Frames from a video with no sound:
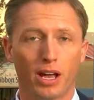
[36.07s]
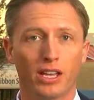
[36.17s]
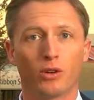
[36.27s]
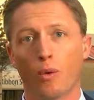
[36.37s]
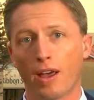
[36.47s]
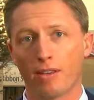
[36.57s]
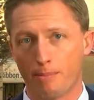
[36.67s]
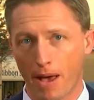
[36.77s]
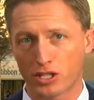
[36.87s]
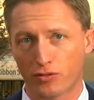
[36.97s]
in a way
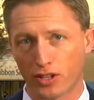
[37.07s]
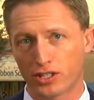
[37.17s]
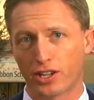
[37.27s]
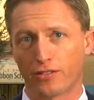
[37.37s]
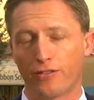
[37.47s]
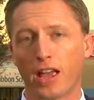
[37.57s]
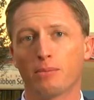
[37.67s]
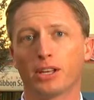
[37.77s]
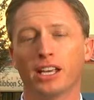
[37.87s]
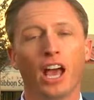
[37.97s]
that best fits their
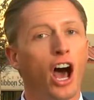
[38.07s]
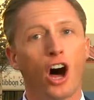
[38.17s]
family,